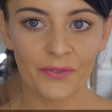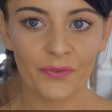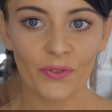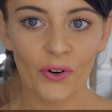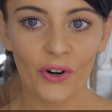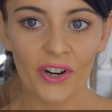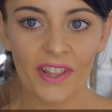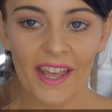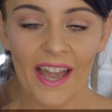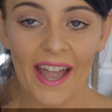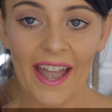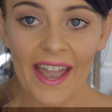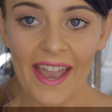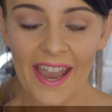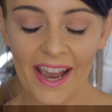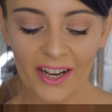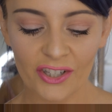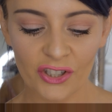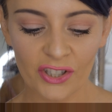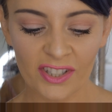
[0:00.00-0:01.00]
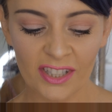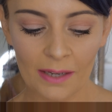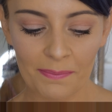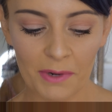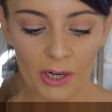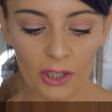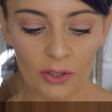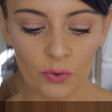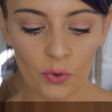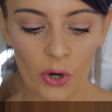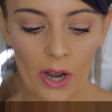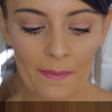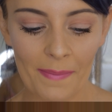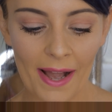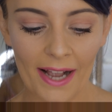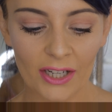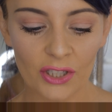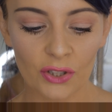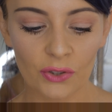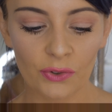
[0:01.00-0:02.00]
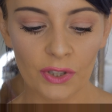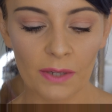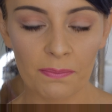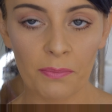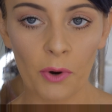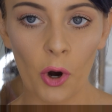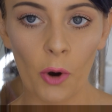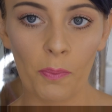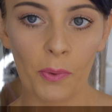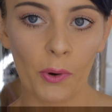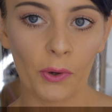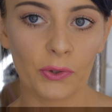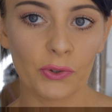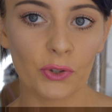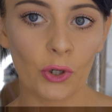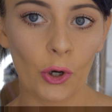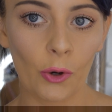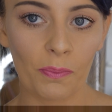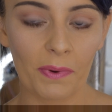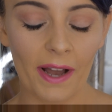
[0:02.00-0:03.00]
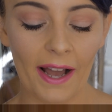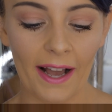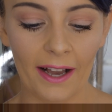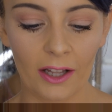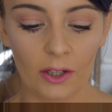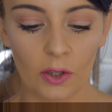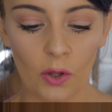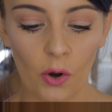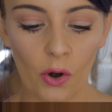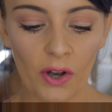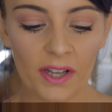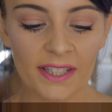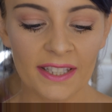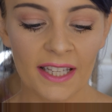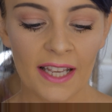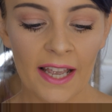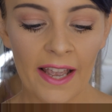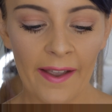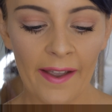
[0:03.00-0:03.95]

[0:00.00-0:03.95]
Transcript: For that extra summer glow, I'm actually going to pop on top a gloss.